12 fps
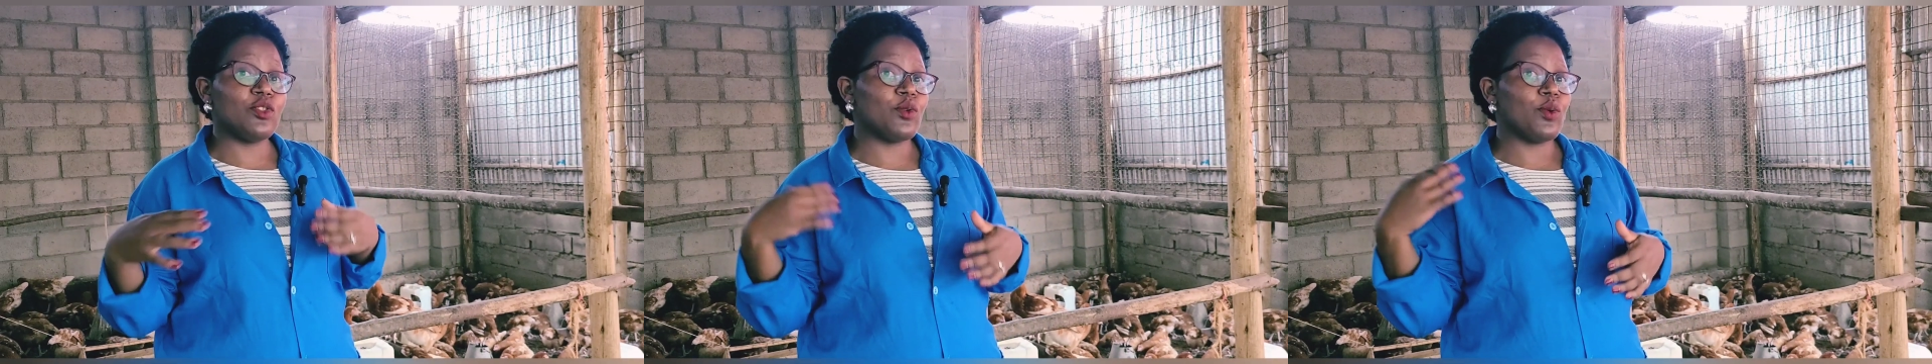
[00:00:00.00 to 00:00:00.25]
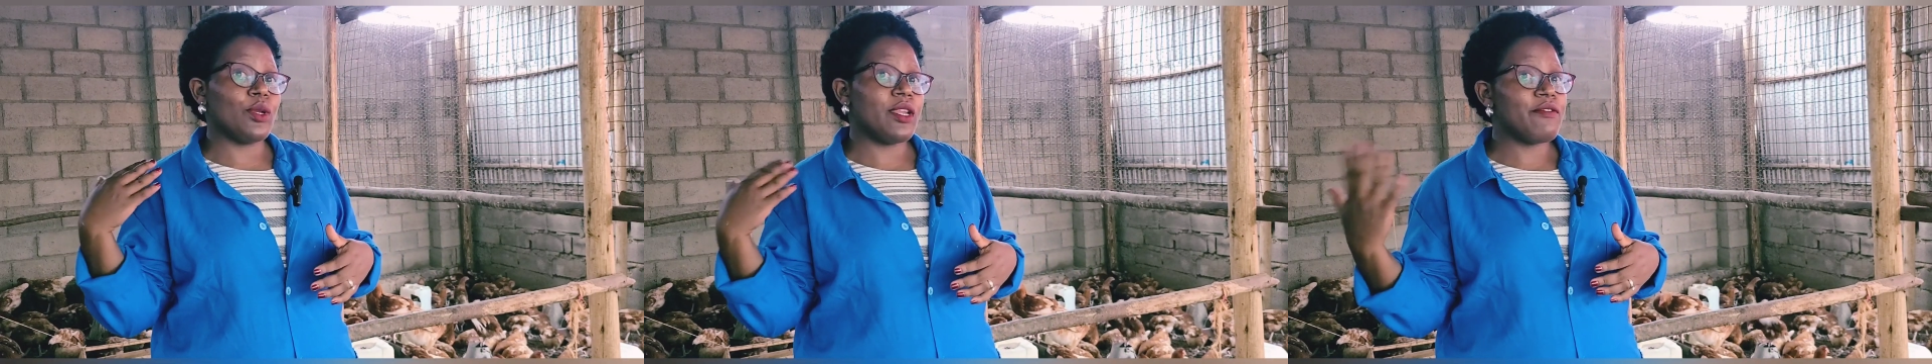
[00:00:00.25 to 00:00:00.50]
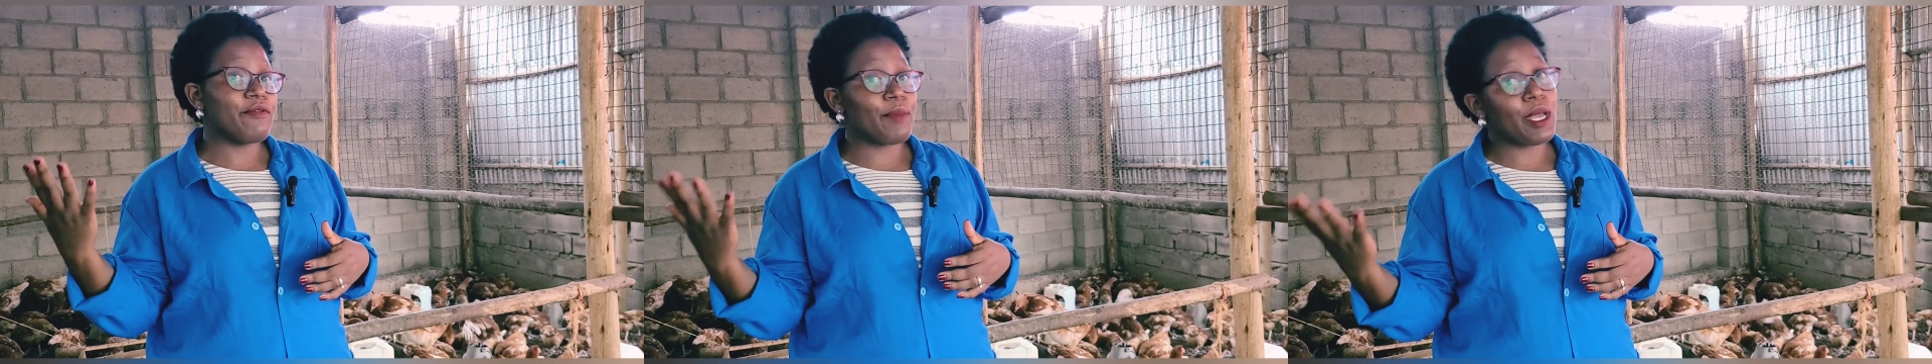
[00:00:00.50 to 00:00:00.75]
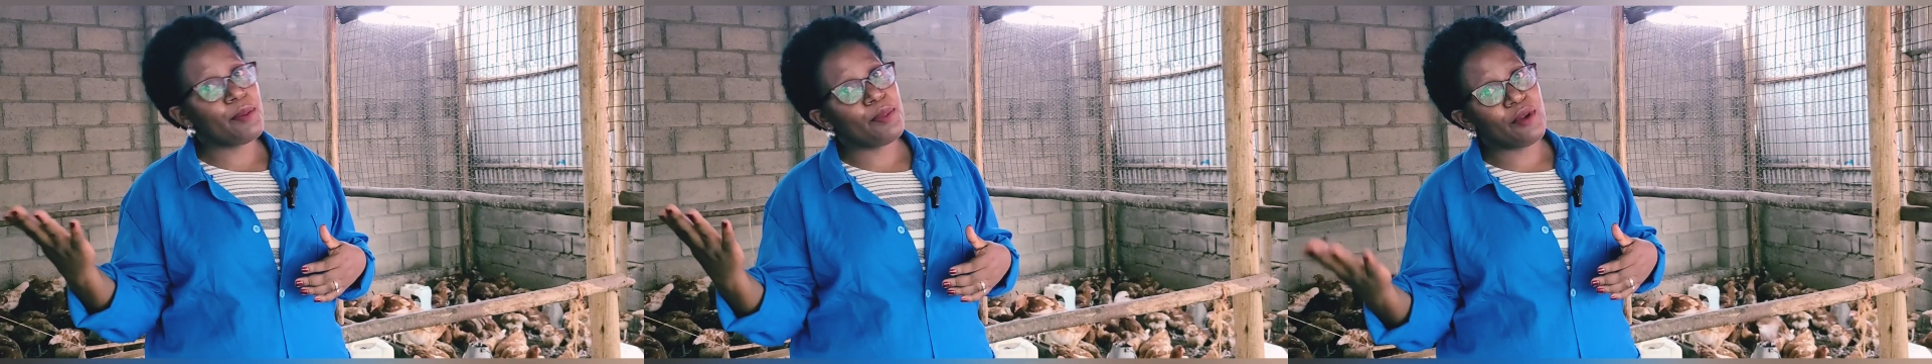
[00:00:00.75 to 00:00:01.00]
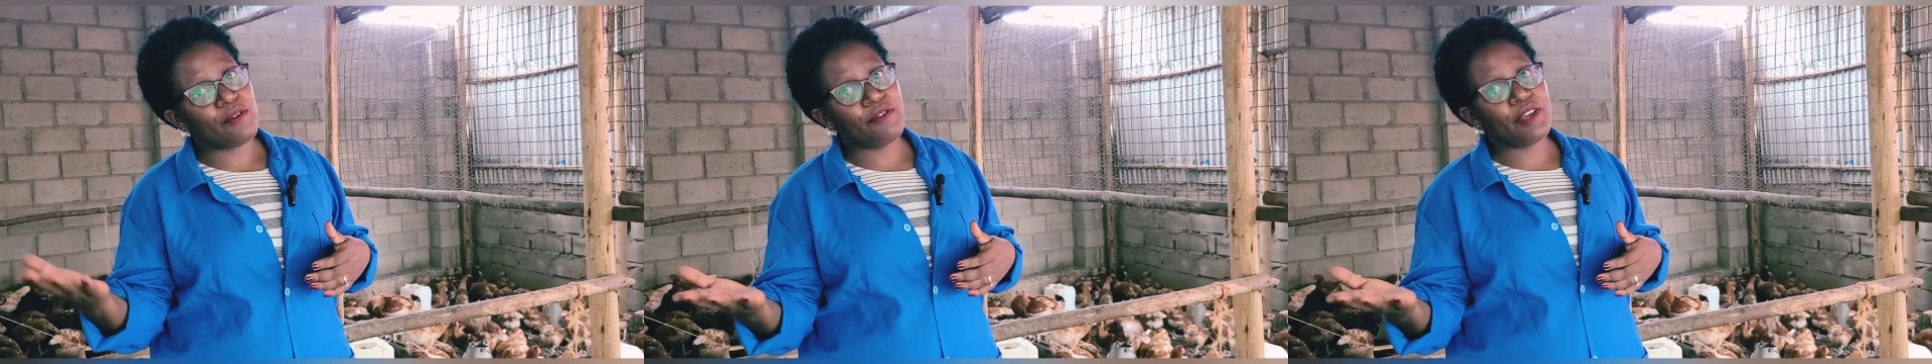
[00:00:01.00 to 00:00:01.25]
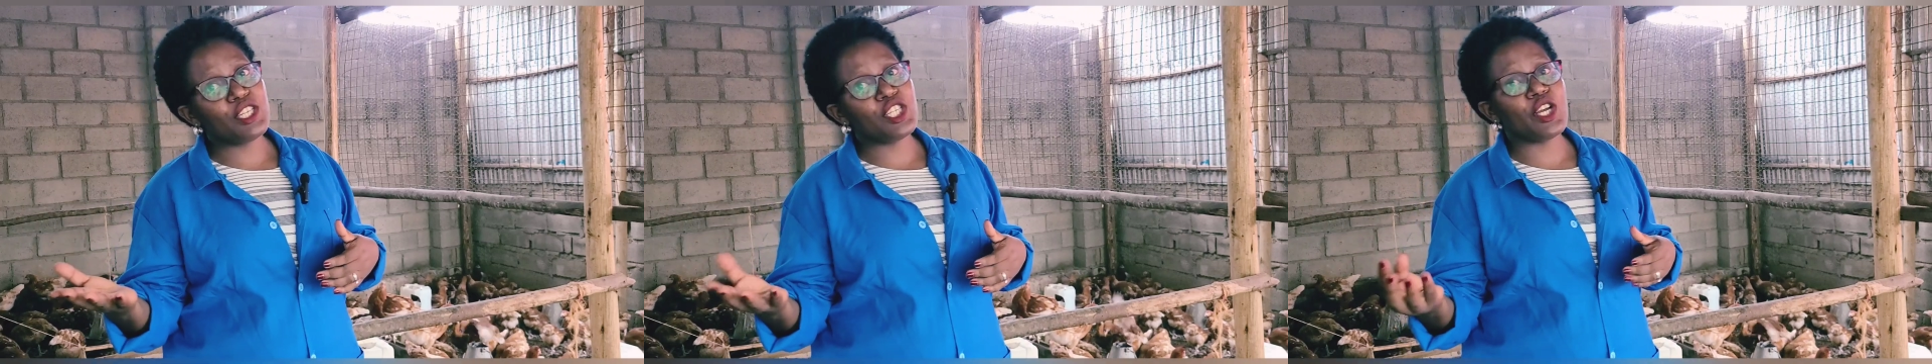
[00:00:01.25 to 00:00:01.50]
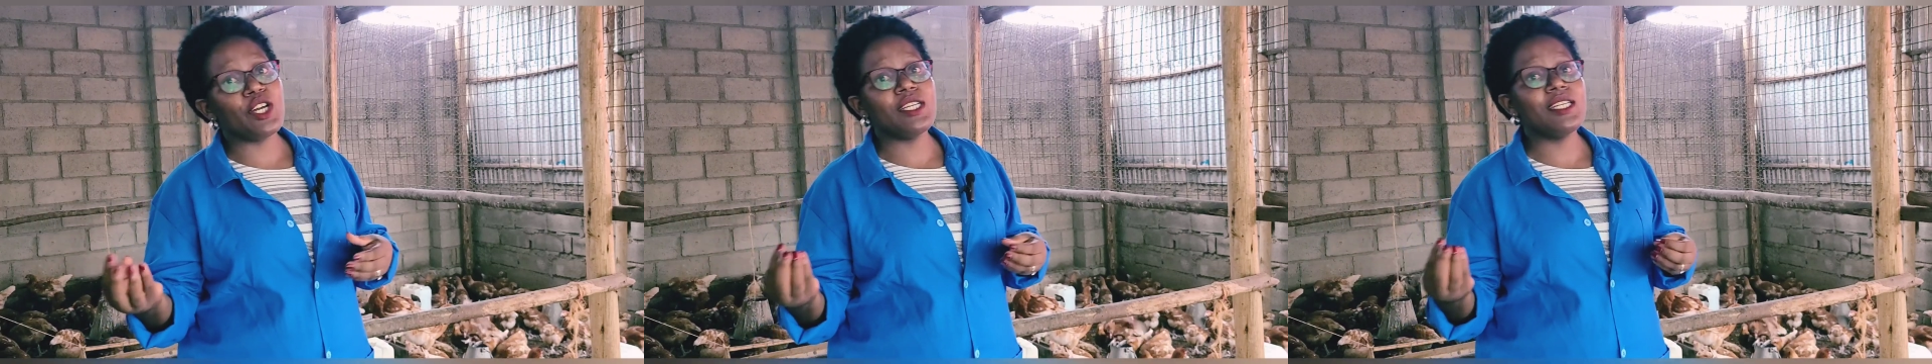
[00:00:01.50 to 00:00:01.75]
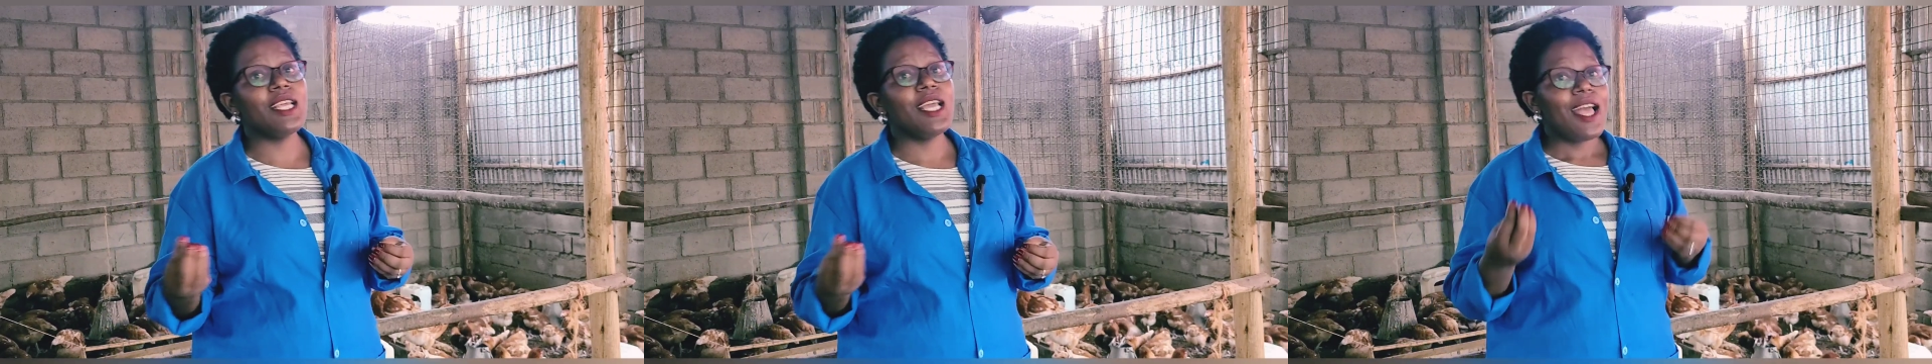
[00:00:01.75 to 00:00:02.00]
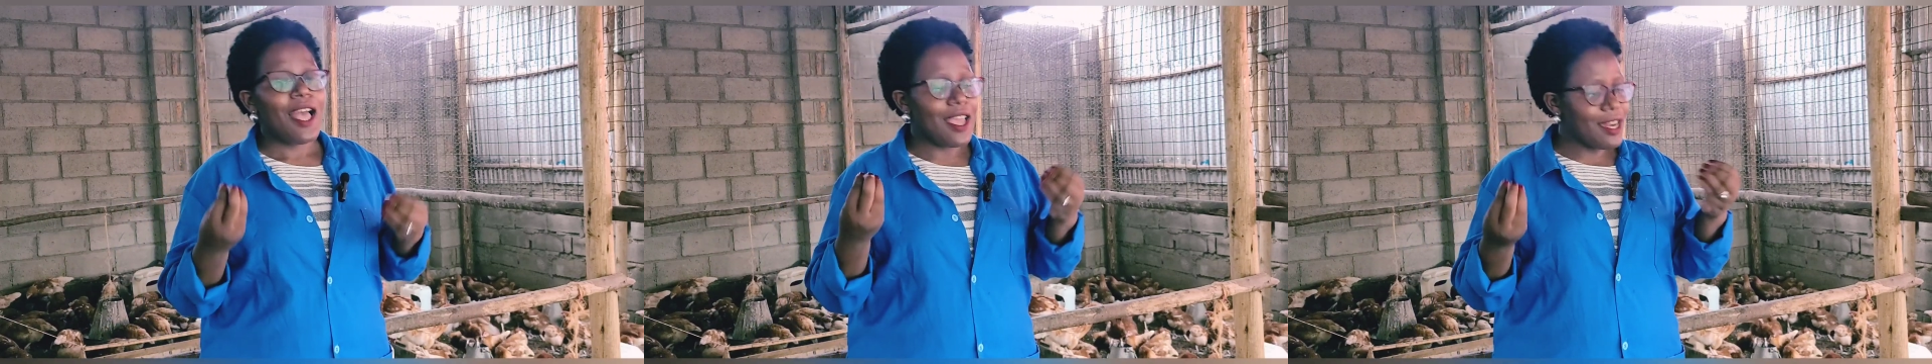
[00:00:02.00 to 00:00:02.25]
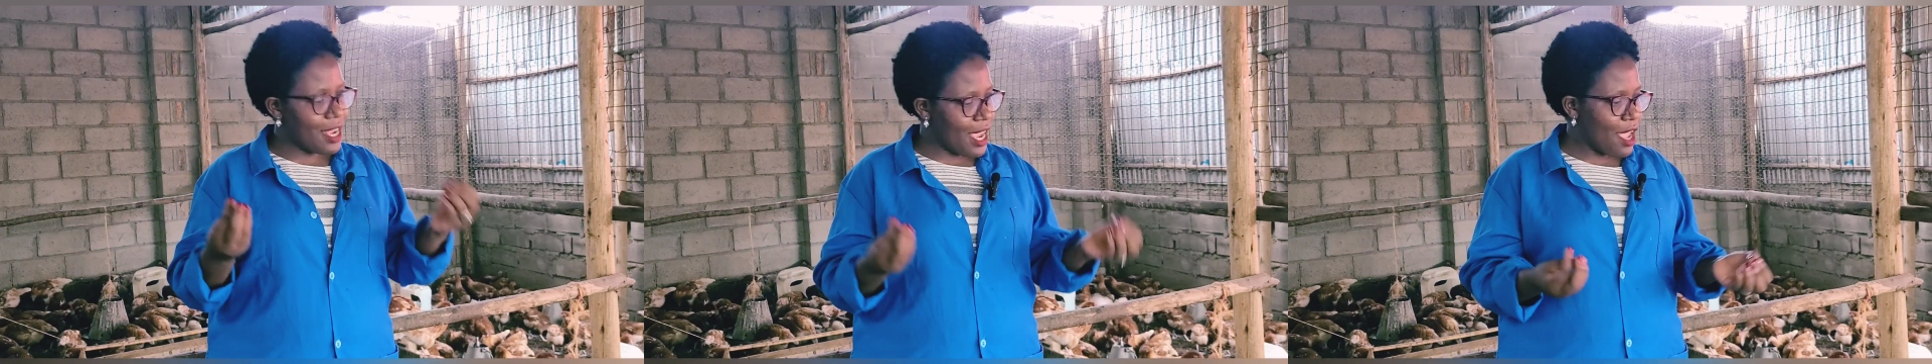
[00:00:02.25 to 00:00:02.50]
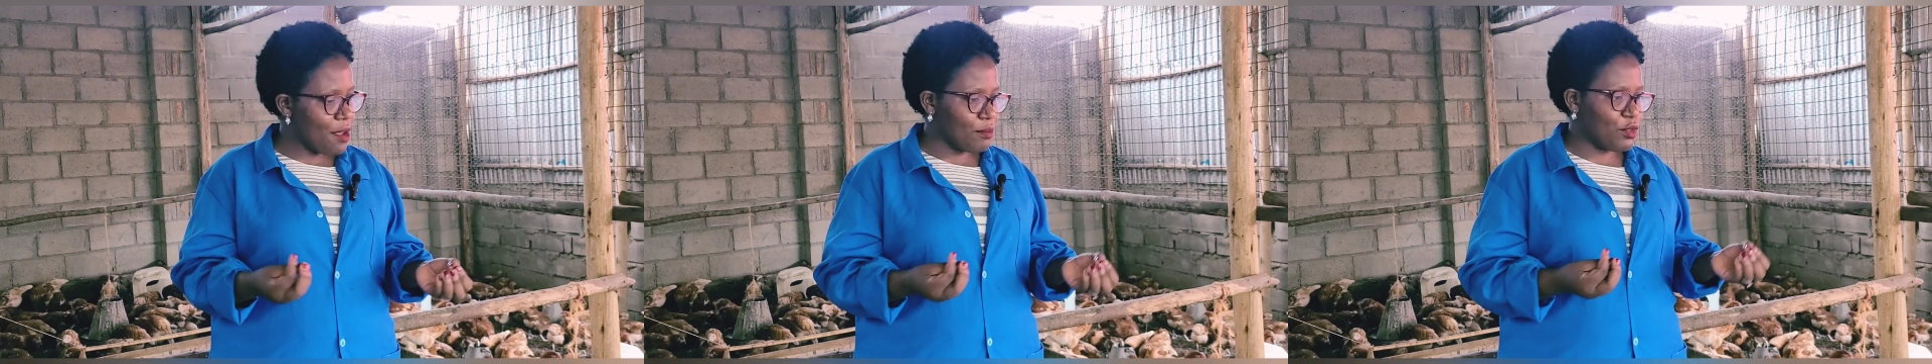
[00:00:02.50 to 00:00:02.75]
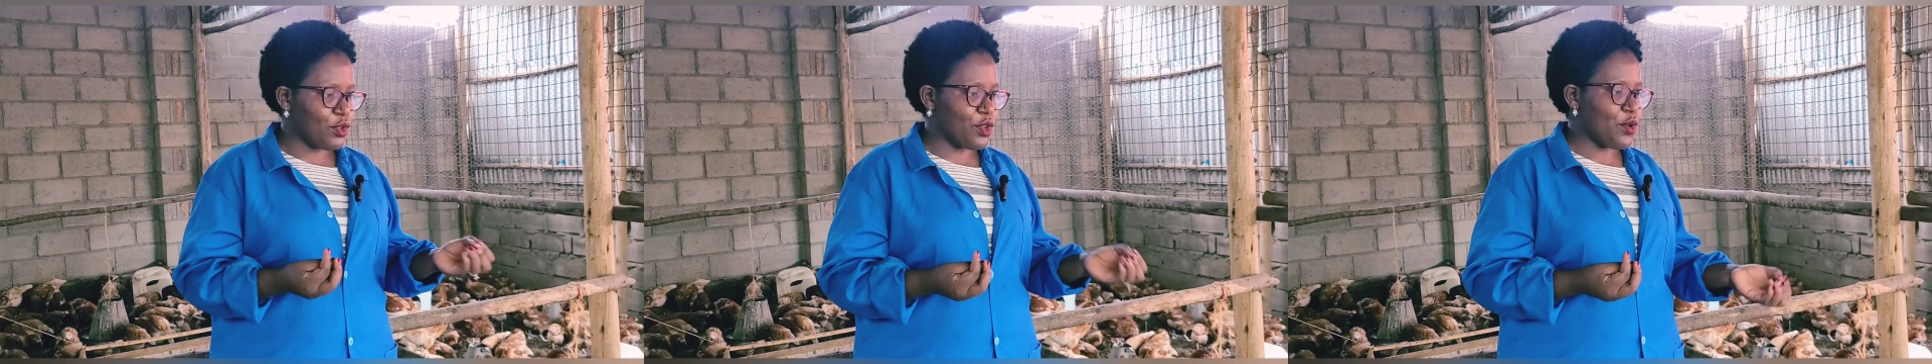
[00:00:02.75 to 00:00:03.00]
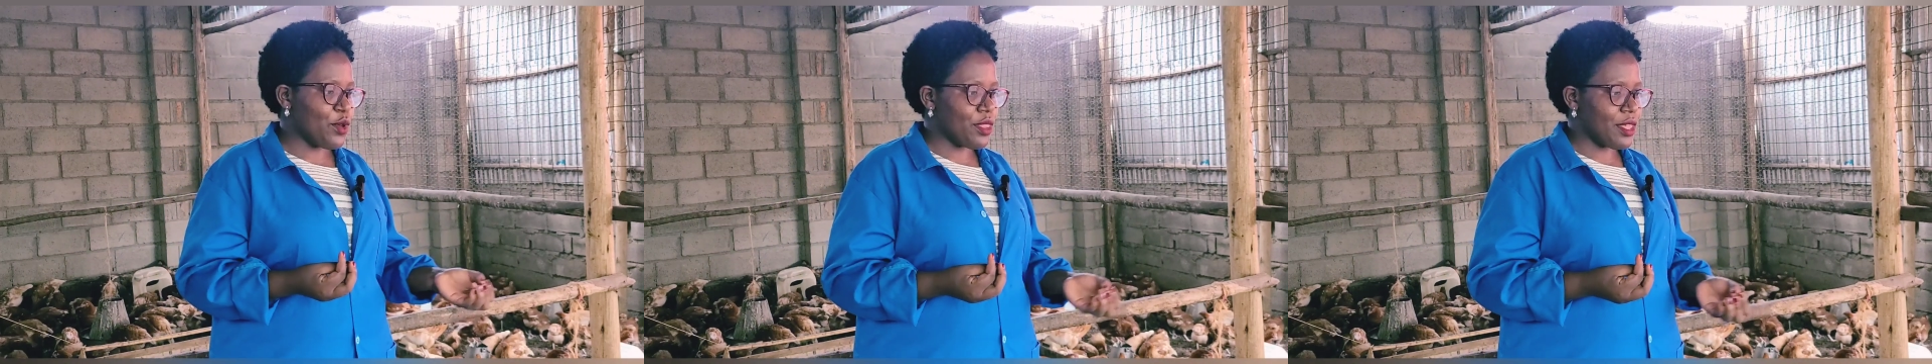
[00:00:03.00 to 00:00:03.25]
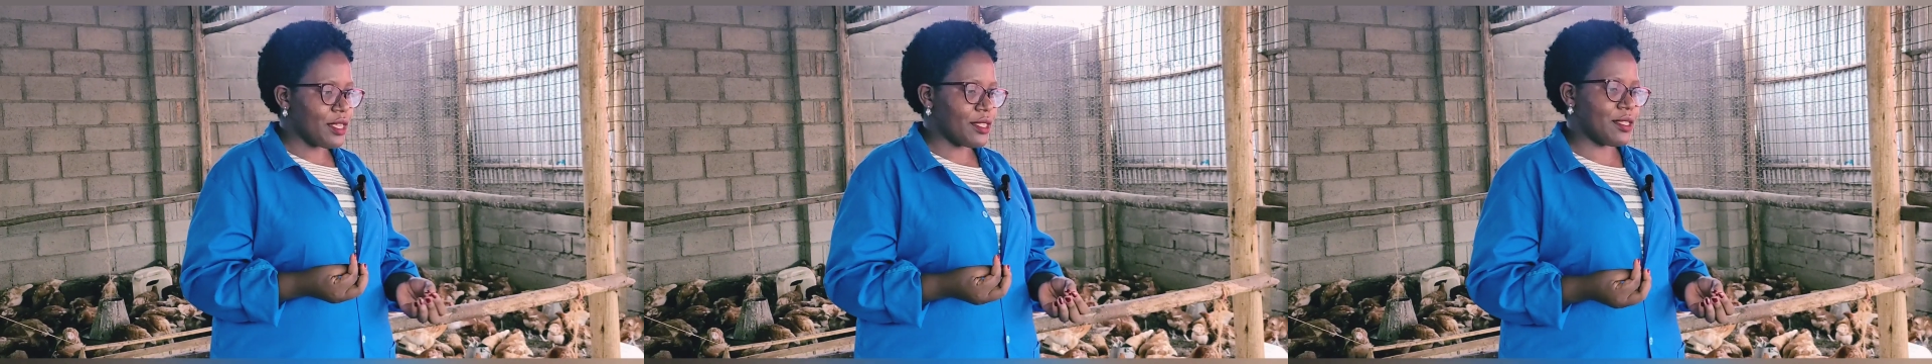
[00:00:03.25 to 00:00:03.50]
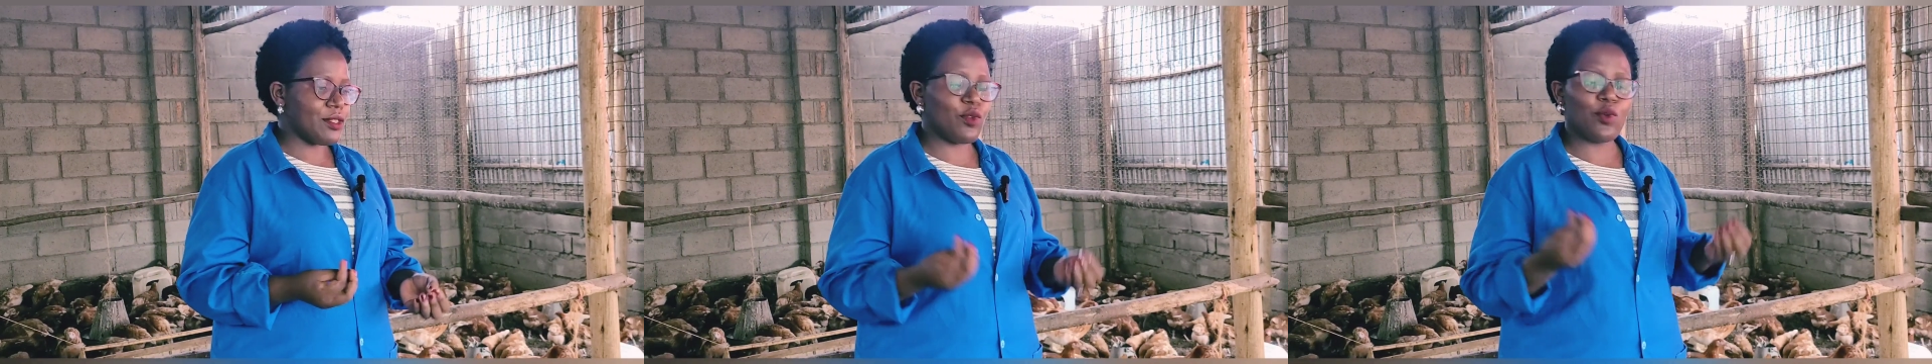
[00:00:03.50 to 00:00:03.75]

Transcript: to leave my profession and came to do this,